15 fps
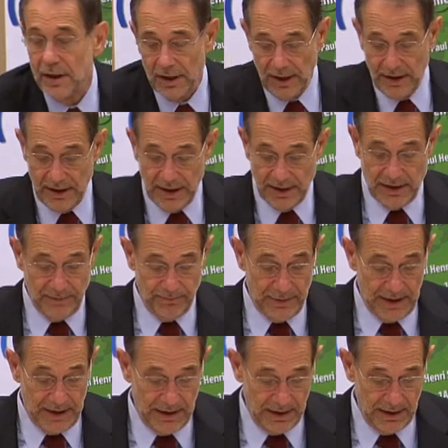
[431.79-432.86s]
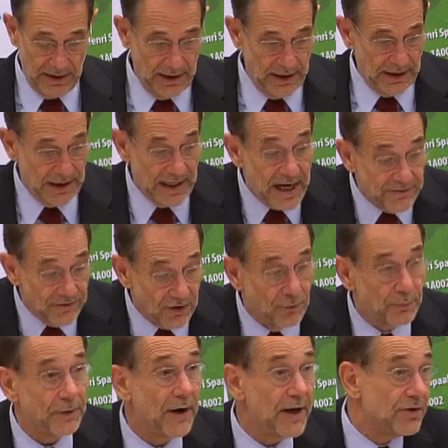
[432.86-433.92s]
ESDP naval
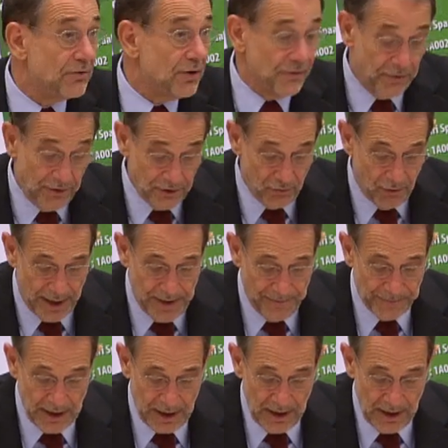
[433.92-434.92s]
operation, the first one,